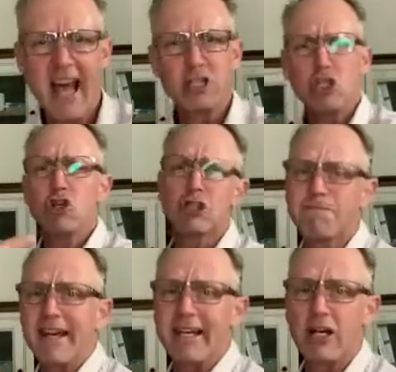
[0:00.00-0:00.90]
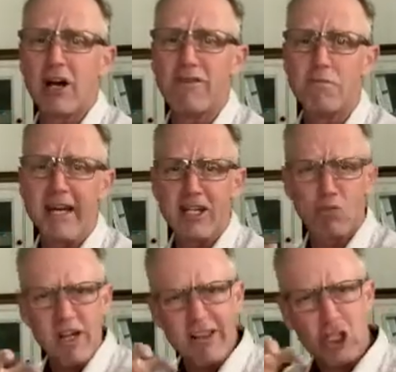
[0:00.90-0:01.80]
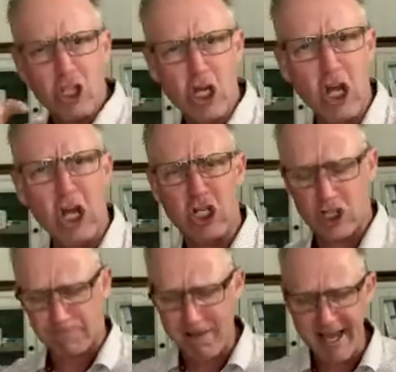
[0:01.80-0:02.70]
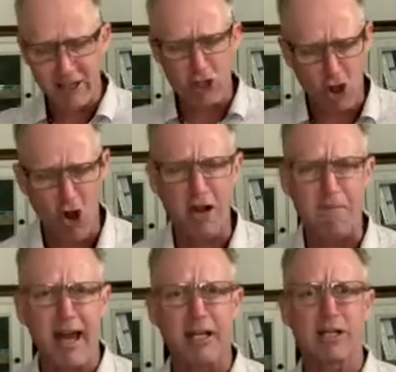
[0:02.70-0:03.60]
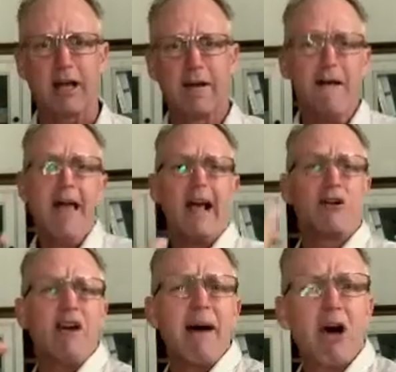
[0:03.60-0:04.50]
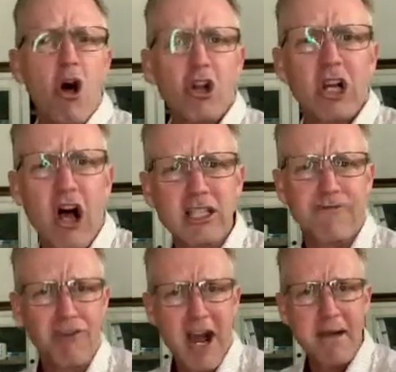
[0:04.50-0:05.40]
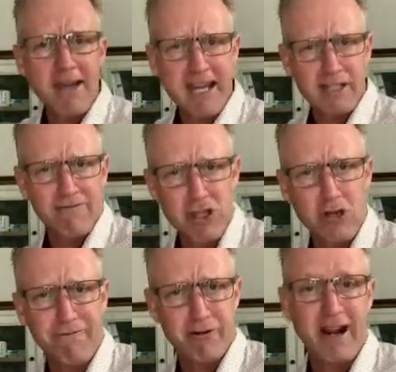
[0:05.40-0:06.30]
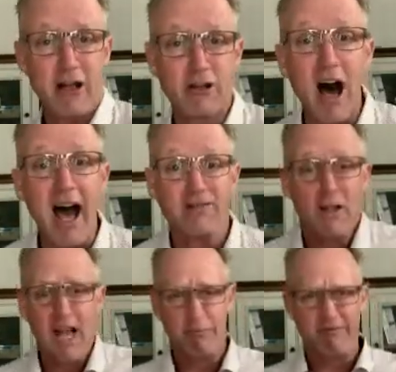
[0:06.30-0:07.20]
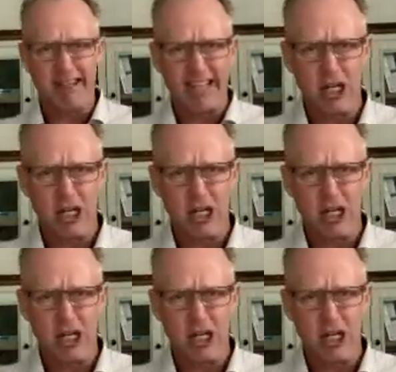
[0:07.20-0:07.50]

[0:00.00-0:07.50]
As you speak it over me, as we the church speak and talk about each other and grab a hold of God's frame and his view for our lives, and we begin